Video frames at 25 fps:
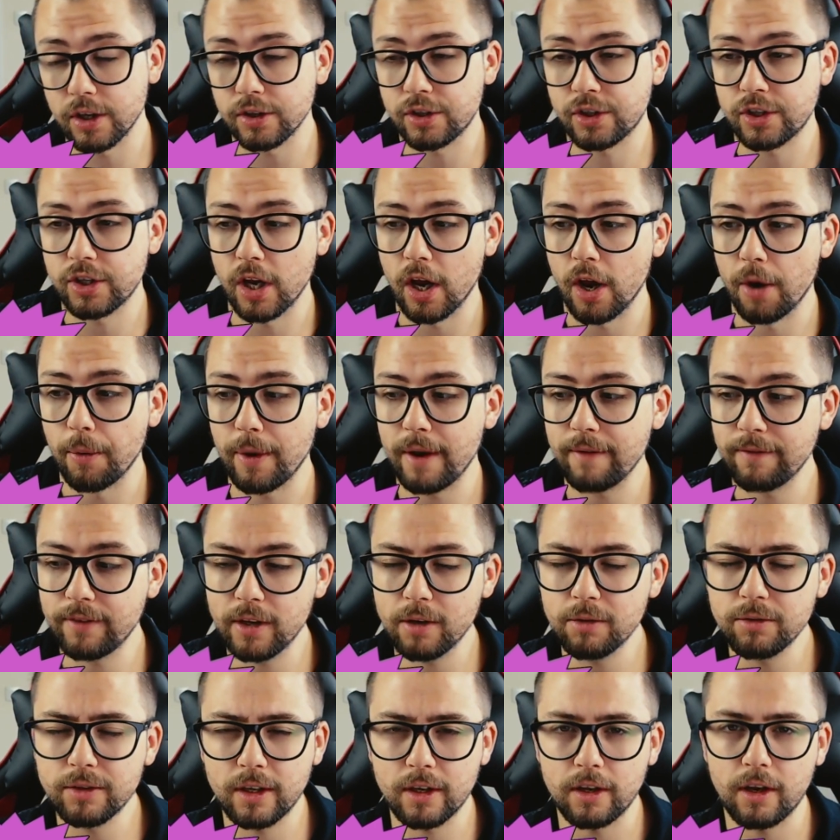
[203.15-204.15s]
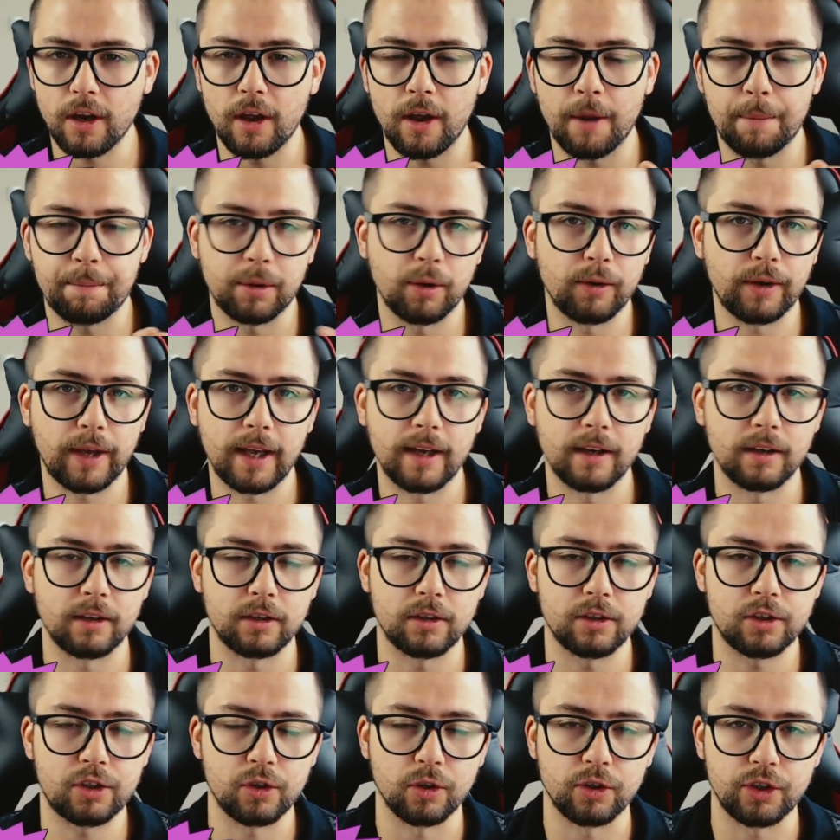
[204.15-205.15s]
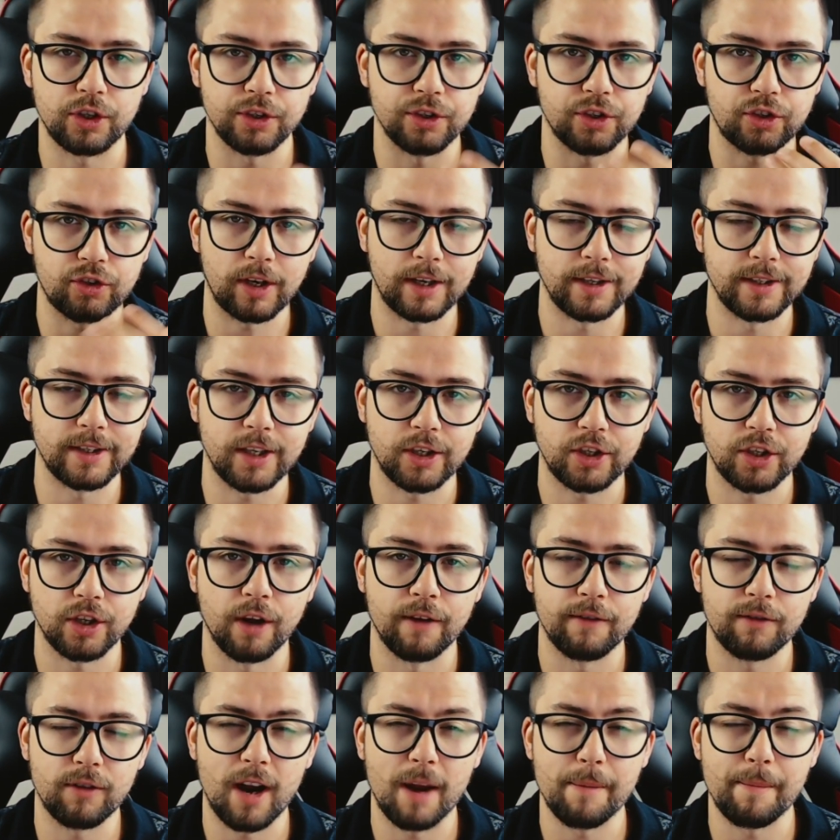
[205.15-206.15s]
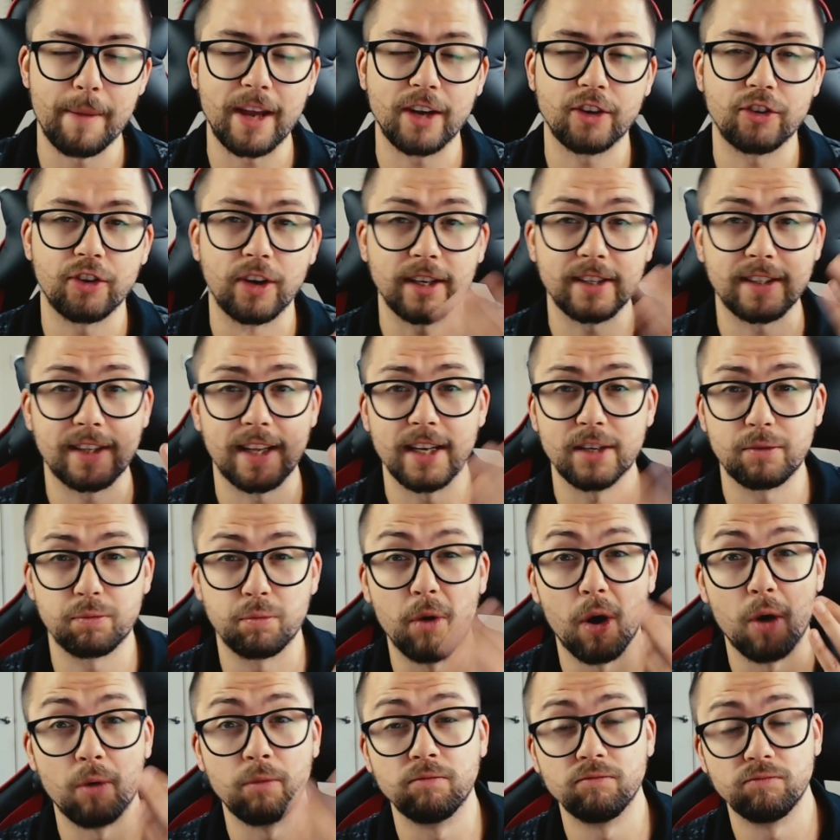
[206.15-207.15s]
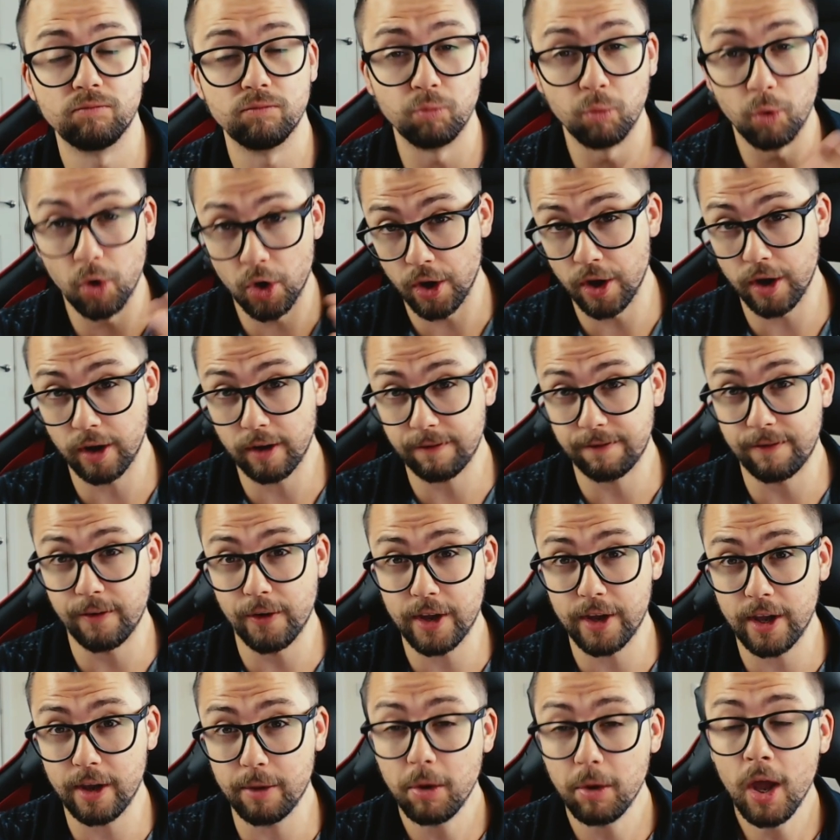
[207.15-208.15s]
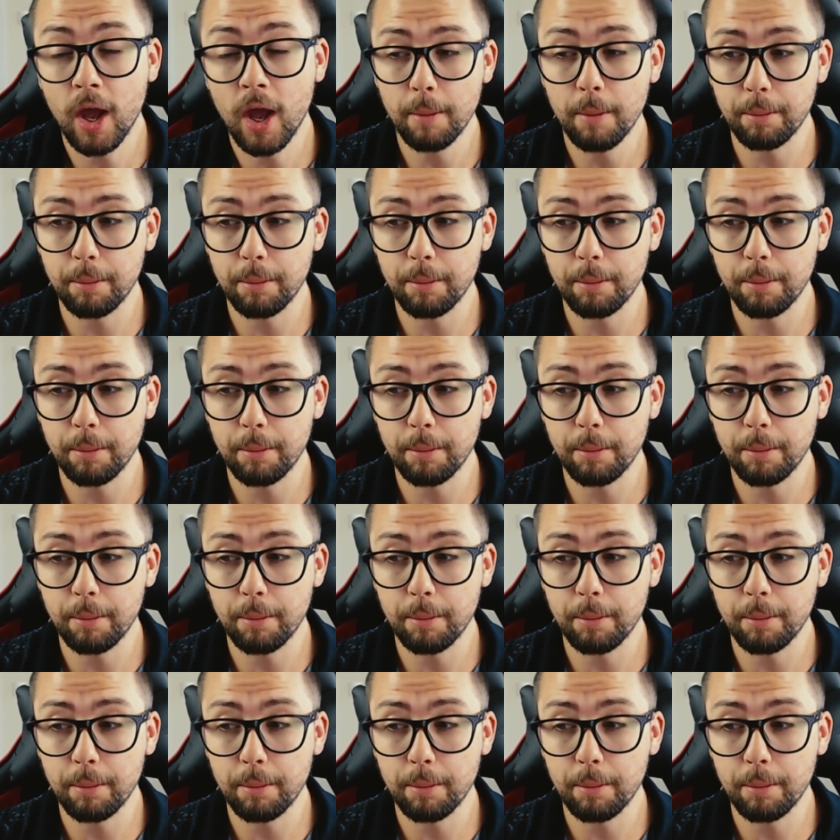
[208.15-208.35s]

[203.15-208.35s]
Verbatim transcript: So if you're using a plugin such as Transition Override Matrix, this won't work for you,